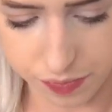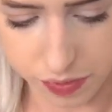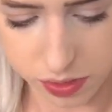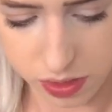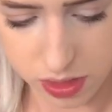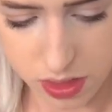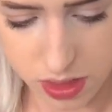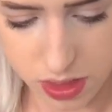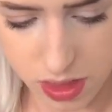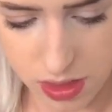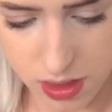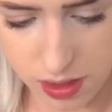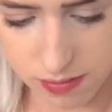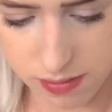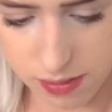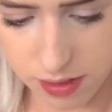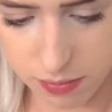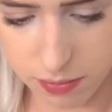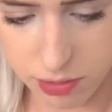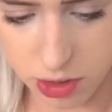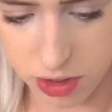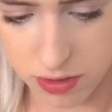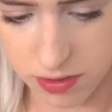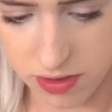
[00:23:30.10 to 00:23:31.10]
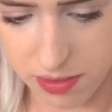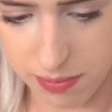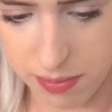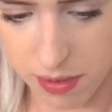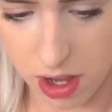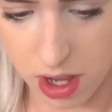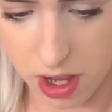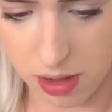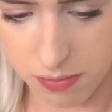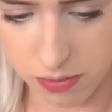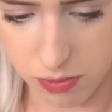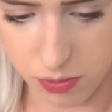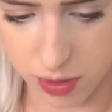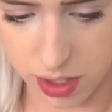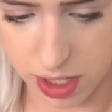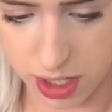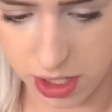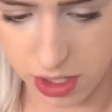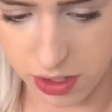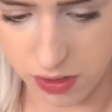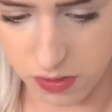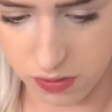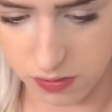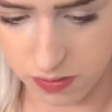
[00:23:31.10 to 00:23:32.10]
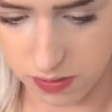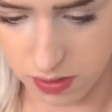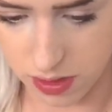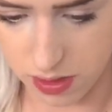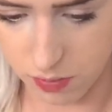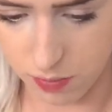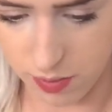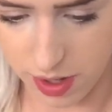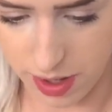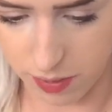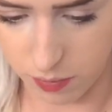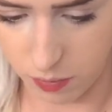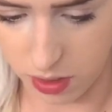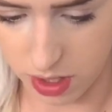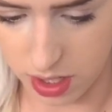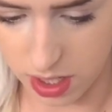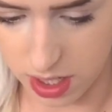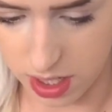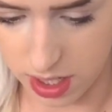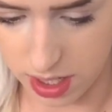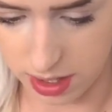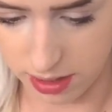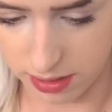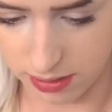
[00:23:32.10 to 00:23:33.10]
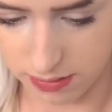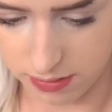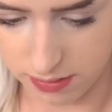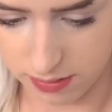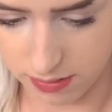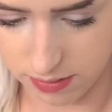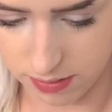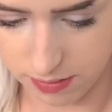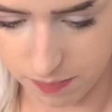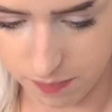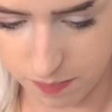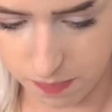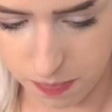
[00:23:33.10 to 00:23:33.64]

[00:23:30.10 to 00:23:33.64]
some Tootsie Pops. We're gonna use the red ones.